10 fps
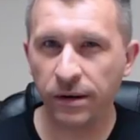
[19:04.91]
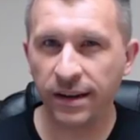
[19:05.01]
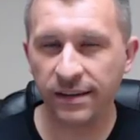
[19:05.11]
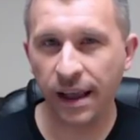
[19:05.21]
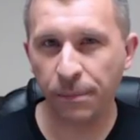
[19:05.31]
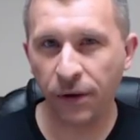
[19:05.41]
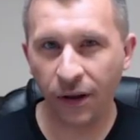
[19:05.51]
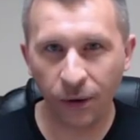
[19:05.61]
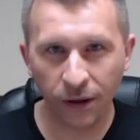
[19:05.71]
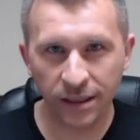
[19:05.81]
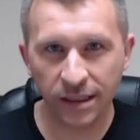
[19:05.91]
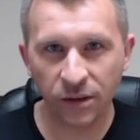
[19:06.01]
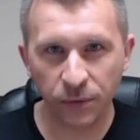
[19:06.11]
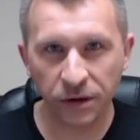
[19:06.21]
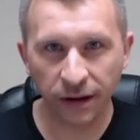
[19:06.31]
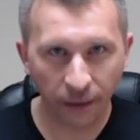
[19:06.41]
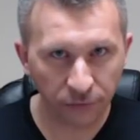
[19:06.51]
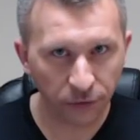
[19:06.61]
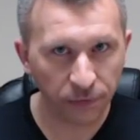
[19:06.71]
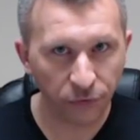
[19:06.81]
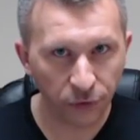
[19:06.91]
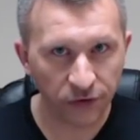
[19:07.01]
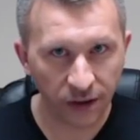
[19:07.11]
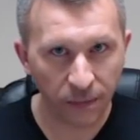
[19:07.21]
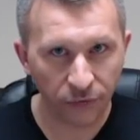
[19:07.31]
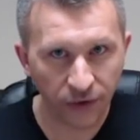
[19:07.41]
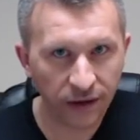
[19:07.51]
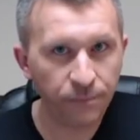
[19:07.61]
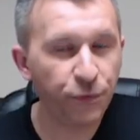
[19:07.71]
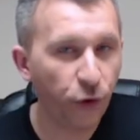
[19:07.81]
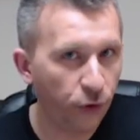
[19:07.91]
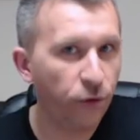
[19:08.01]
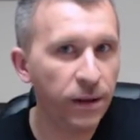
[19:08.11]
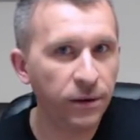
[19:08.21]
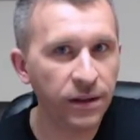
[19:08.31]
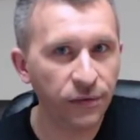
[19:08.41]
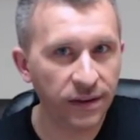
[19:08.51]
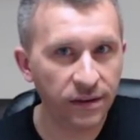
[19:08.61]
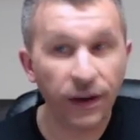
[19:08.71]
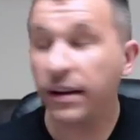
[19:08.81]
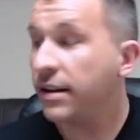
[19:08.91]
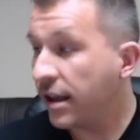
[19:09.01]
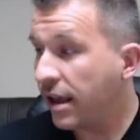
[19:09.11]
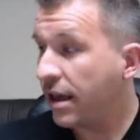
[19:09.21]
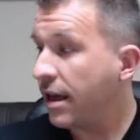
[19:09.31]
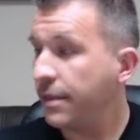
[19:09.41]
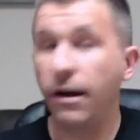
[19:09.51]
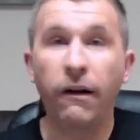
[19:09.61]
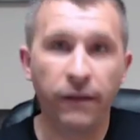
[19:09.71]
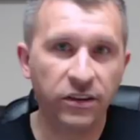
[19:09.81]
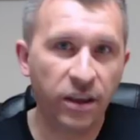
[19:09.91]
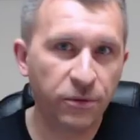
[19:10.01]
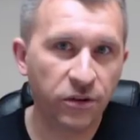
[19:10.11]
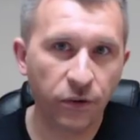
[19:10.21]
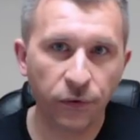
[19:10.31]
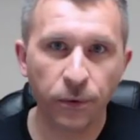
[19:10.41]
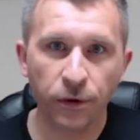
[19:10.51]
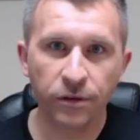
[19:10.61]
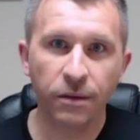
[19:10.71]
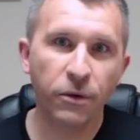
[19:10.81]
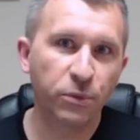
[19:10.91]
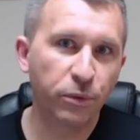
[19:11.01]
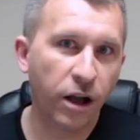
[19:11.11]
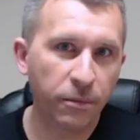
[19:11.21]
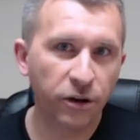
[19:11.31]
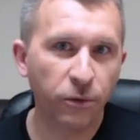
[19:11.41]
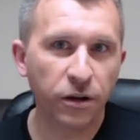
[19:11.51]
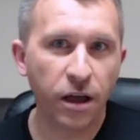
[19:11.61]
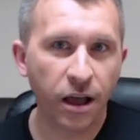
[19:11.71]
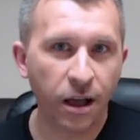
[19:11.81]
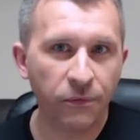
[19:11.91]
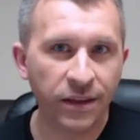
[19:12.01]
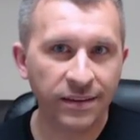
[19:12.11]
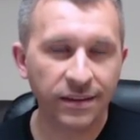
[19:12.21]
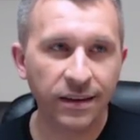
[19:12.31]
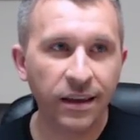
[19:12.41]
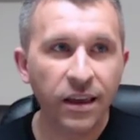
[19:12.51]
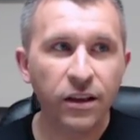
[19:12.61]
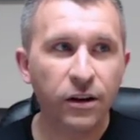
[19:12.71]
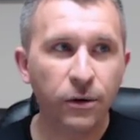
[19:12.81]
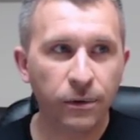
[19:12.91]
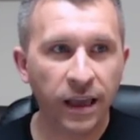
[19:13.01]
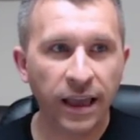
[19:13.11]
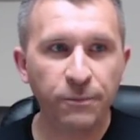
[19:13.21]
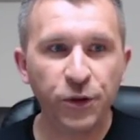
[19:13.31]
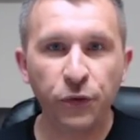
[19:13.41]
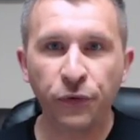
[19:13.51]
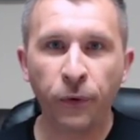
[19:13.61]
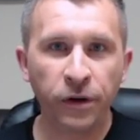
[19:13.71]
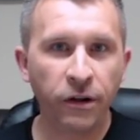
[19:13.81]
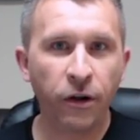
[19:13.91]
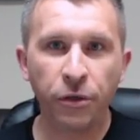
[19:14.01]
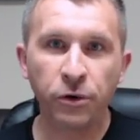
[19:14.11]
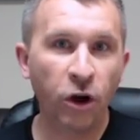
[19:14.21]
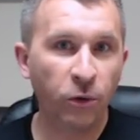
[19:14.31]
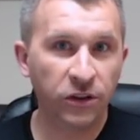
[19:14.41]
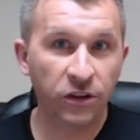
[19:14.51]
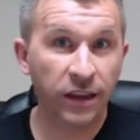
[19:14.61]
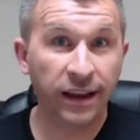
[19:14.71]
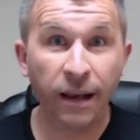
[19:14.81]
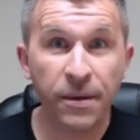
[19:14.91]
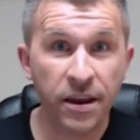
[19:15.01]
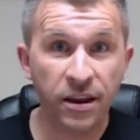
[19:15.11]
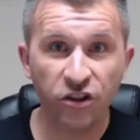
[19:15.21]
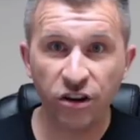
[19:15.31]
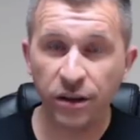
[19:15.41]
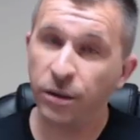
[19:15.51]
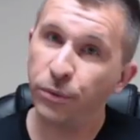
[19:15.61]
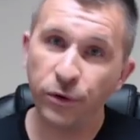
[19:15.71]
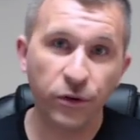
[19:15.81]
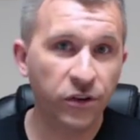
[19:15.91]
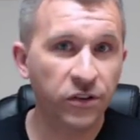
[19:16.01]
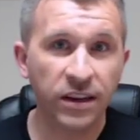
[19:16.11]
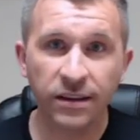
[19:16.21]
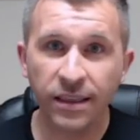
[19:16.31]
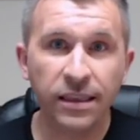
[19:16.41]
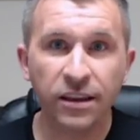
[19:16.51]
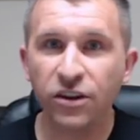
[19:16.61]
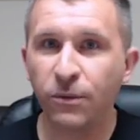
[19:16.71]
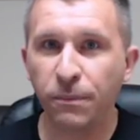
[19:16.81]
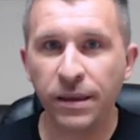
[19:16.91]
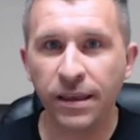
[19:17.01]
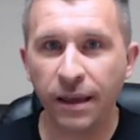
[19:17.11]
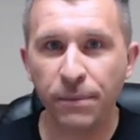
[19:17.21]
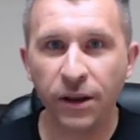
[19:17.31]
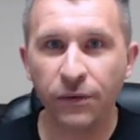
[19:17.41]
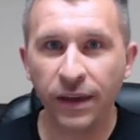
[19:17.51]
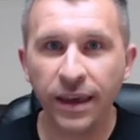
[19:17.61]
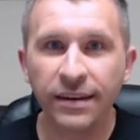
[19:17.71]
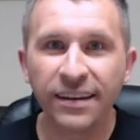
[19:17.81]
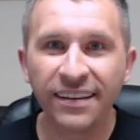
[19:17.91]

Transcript: It doesn't happen a whole lot that the winner comes from the first semi-final, the whole Melodifestivalen. There are exceptions, of course. The most prominent one, obviously, Lorraine, Euphoria, although no one saw that coming initially. The producers didn't think that she would be that big of a hit.